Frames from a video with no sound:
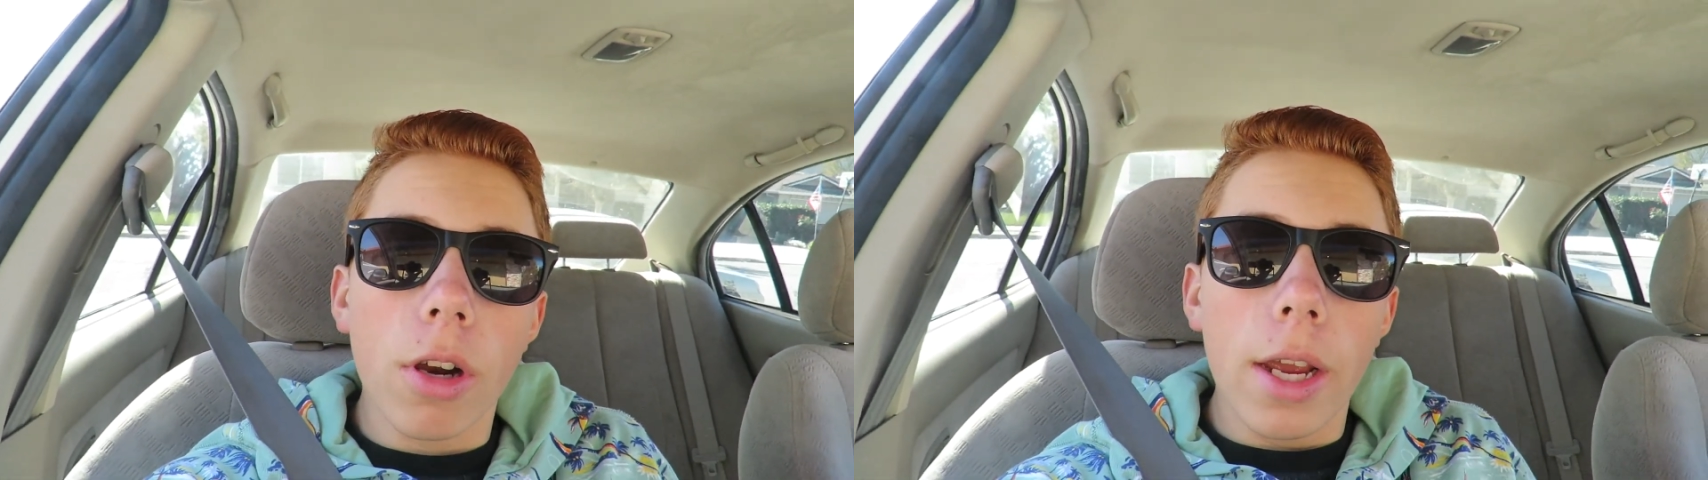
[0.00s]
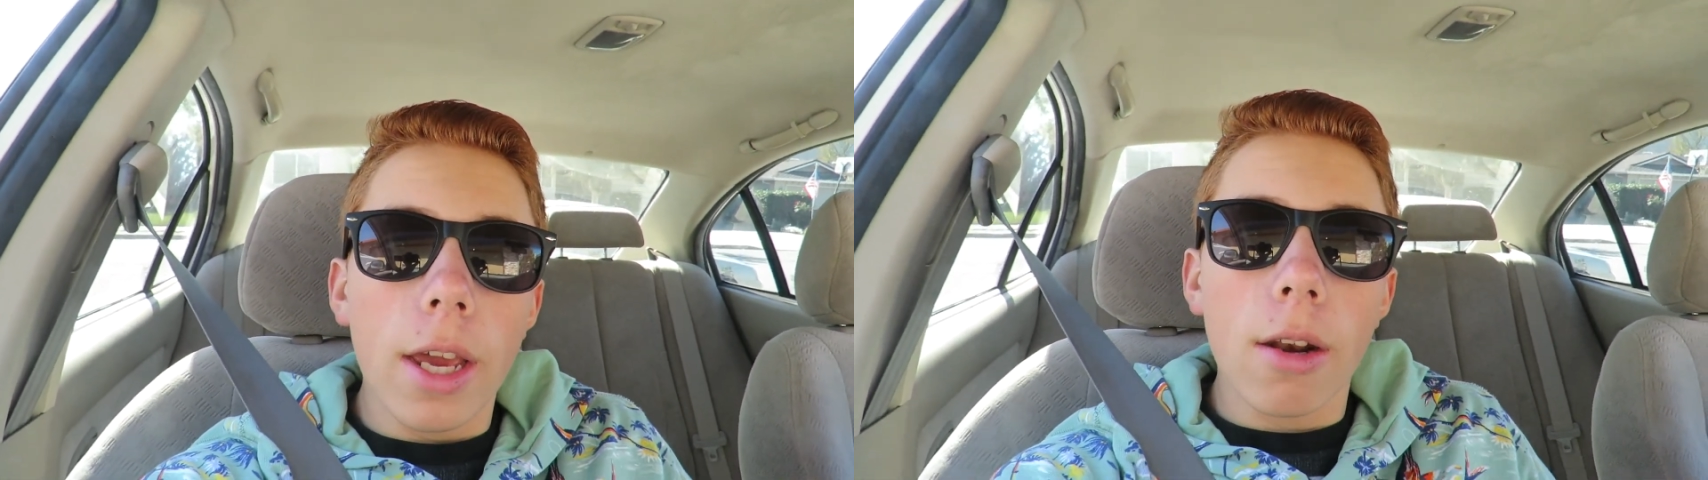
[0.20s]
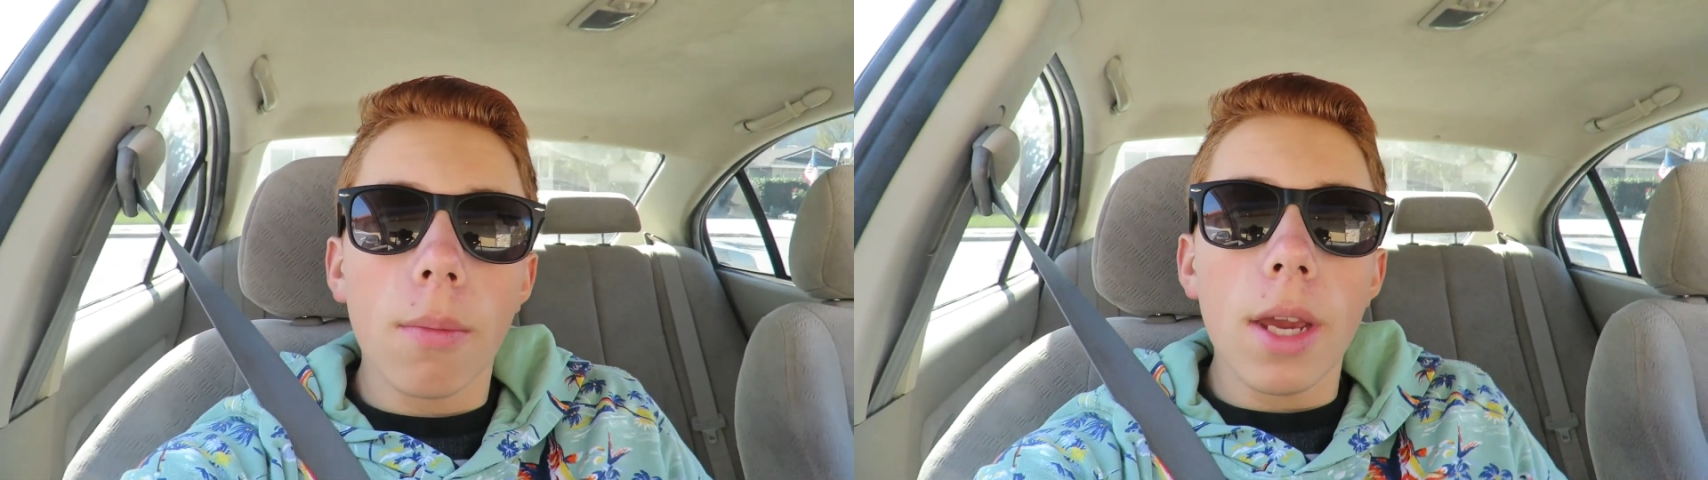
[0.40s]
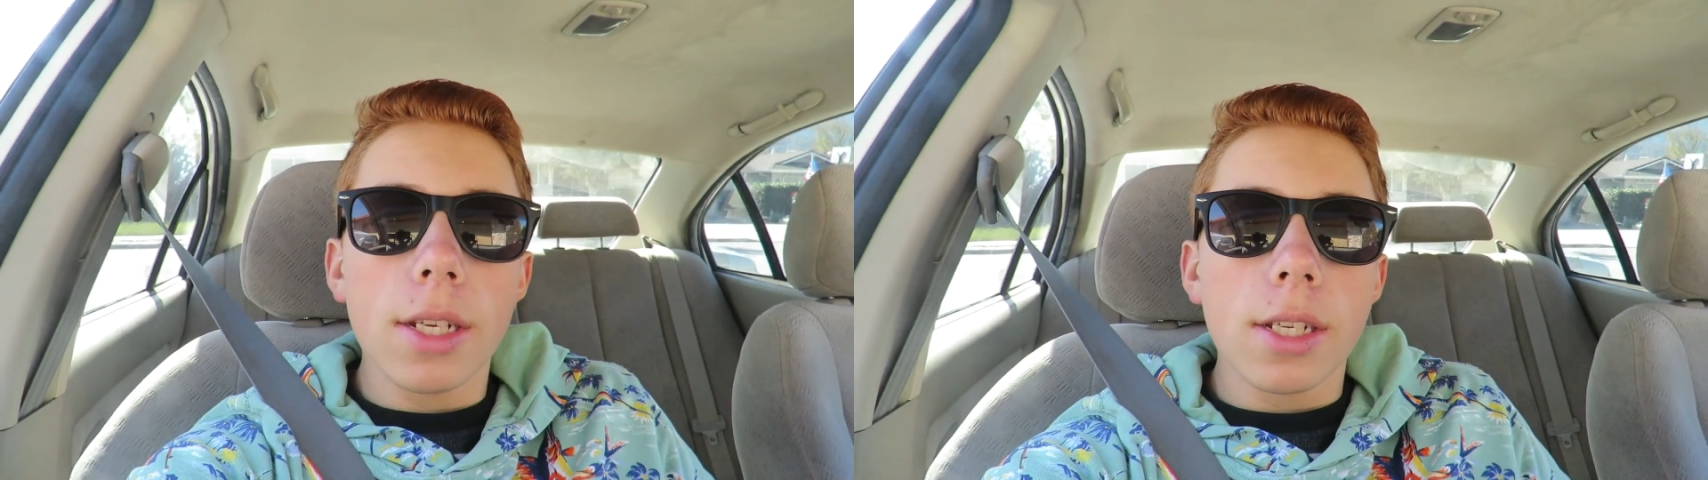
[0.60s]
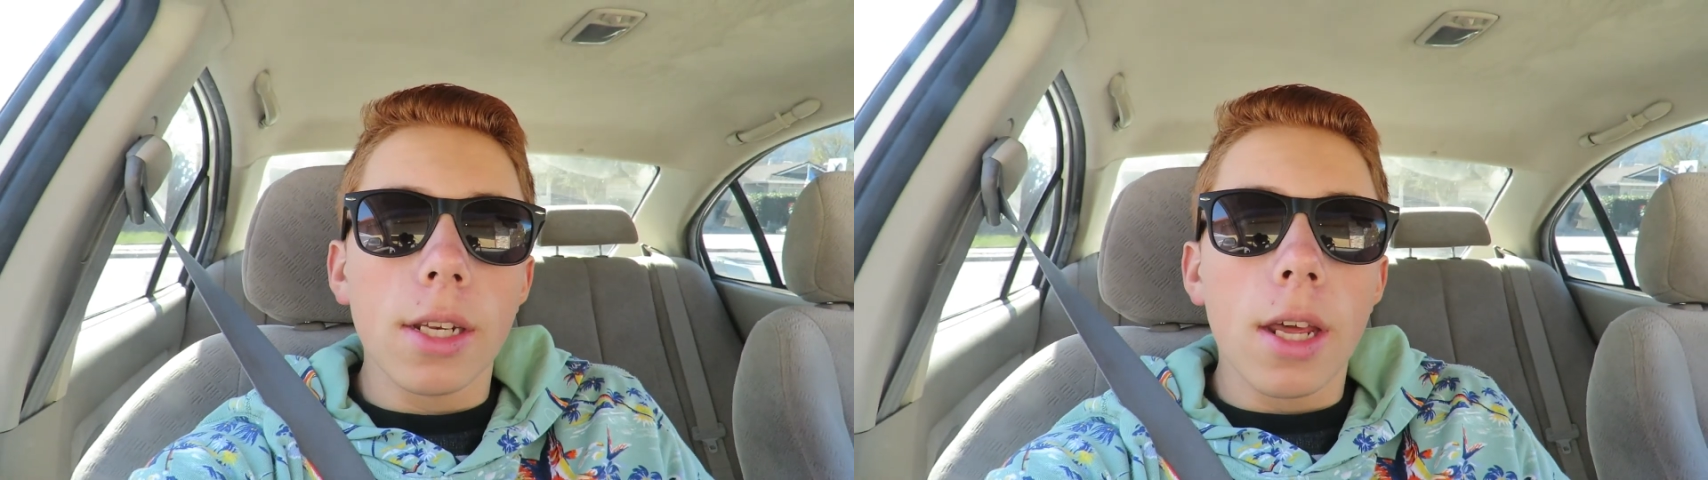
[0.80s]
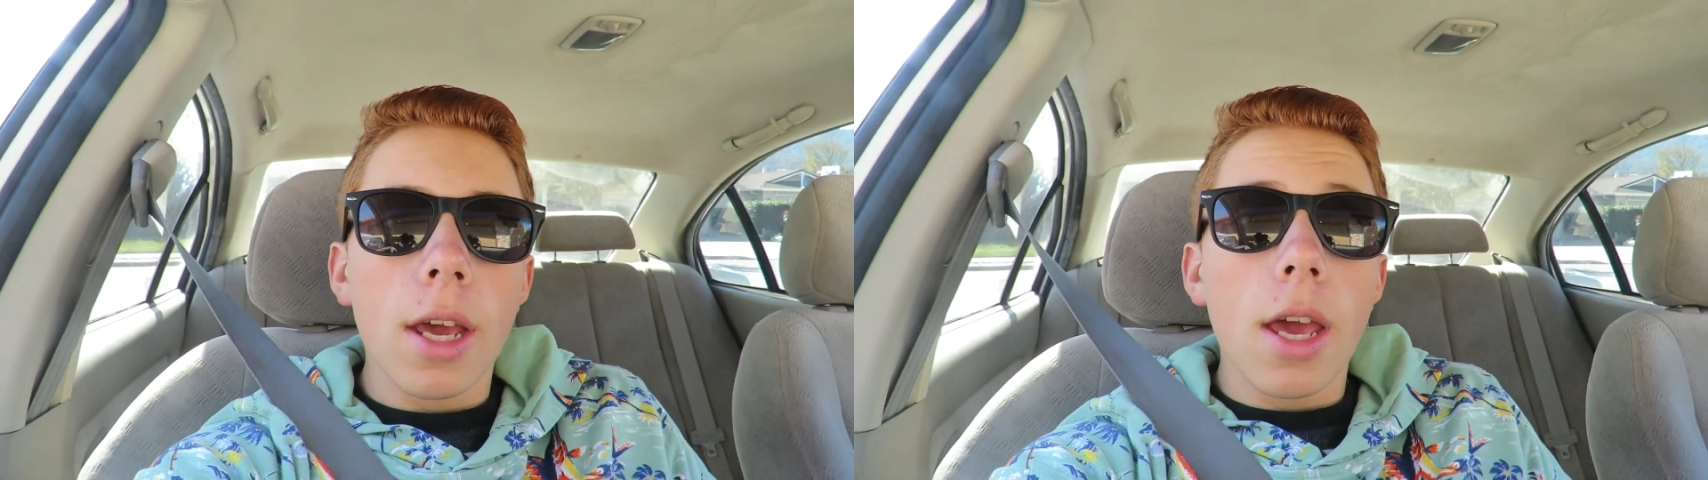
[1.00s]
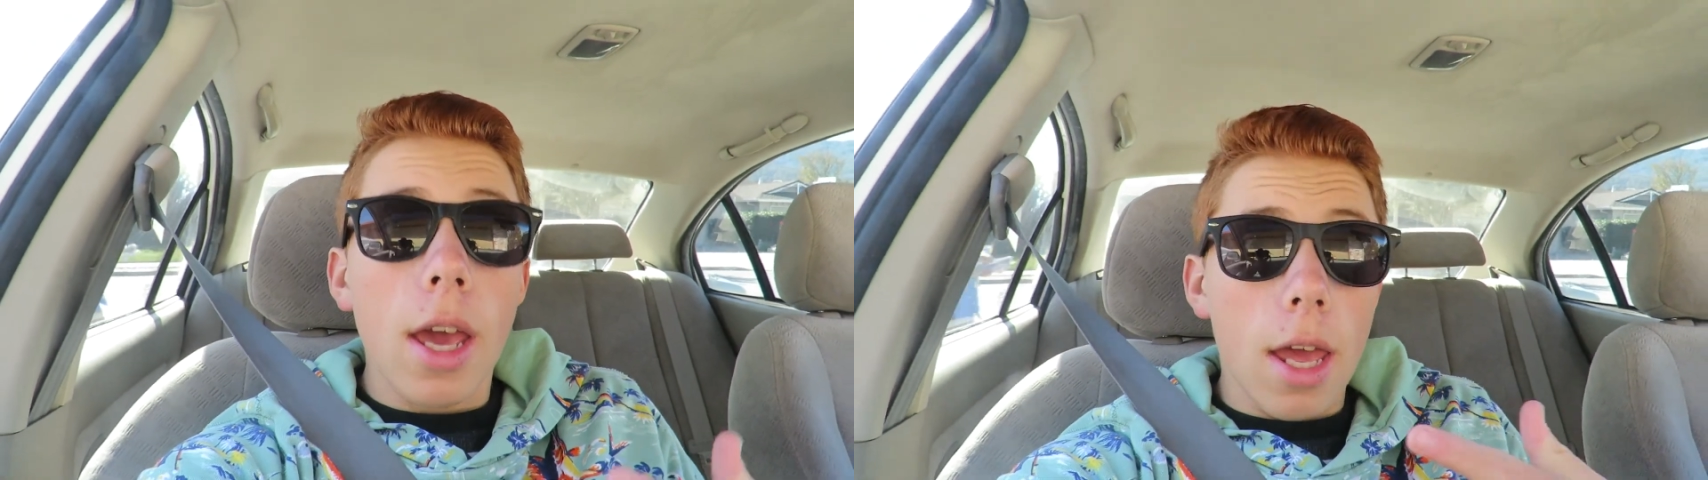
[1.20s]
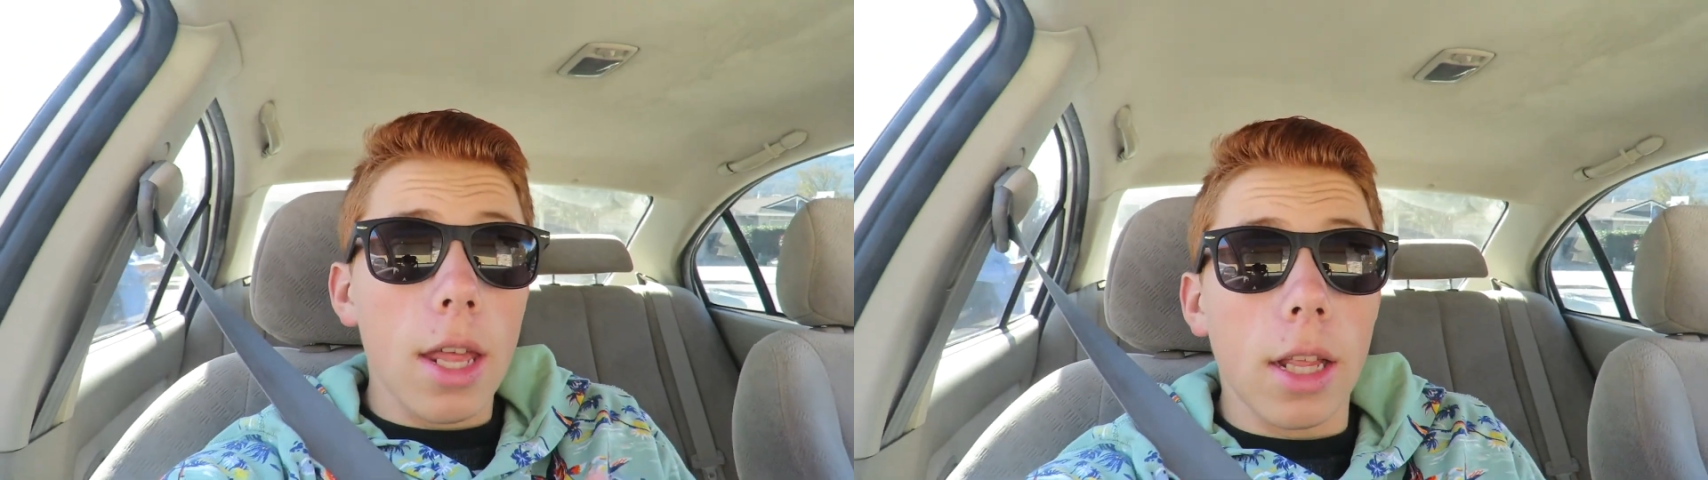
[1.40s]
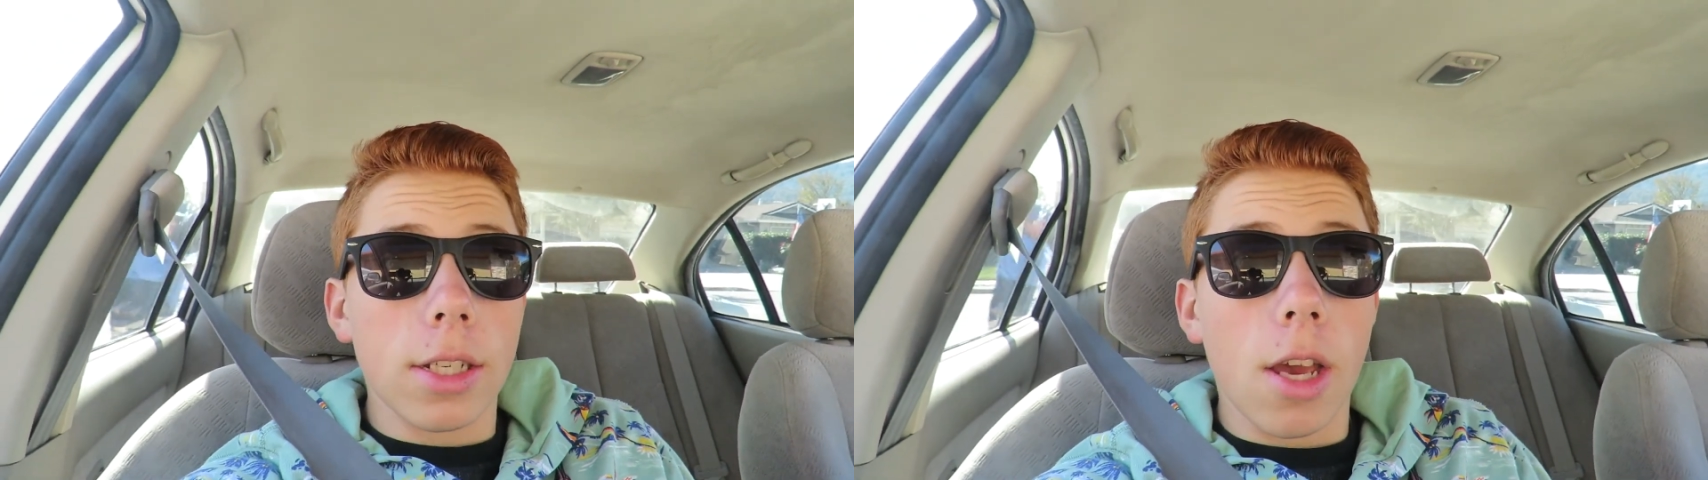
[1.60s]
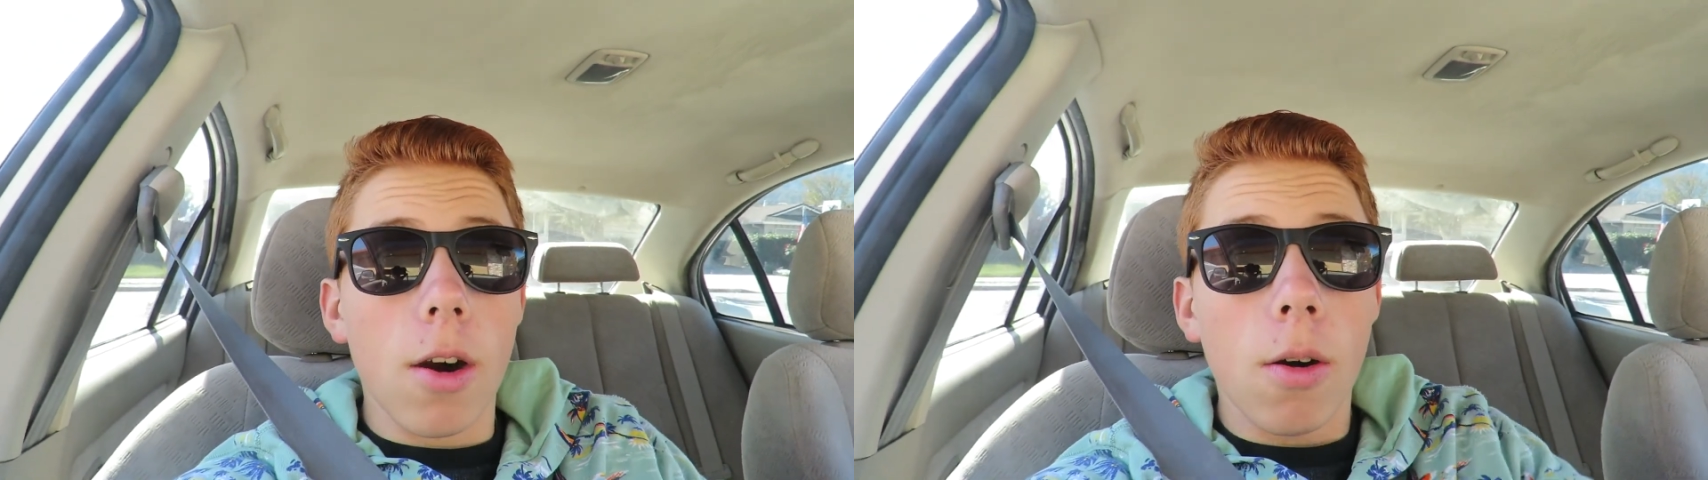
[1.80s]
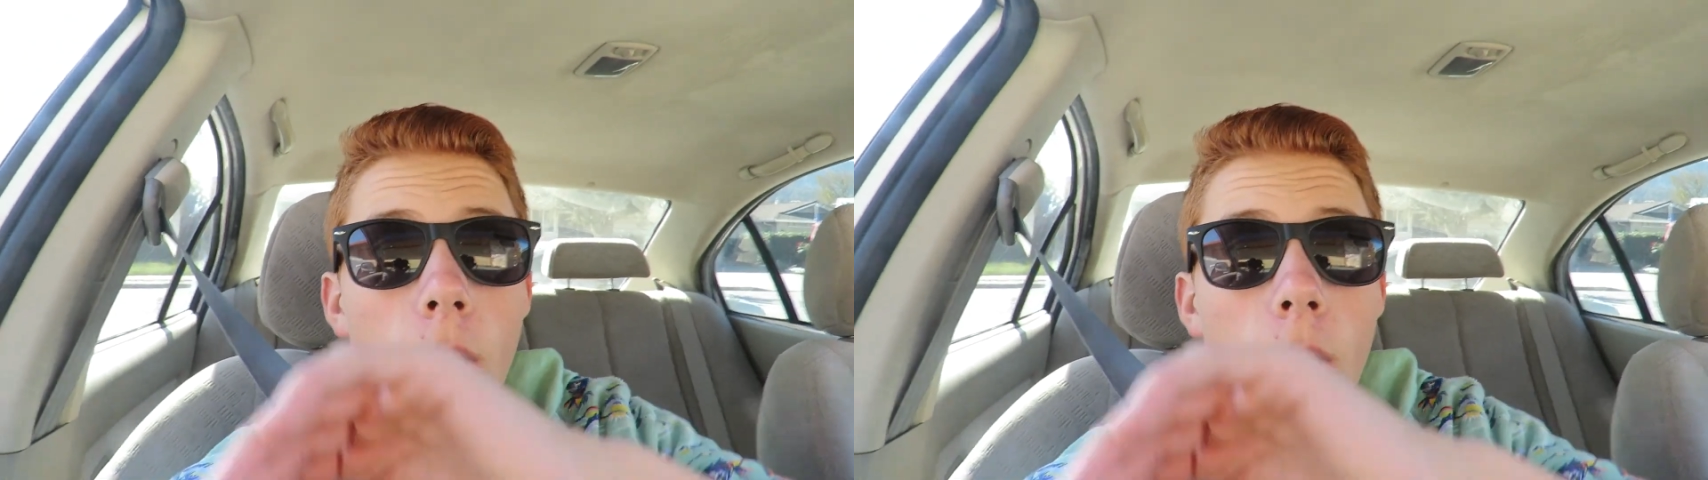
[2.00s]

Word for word: great, and amazing. And let's go.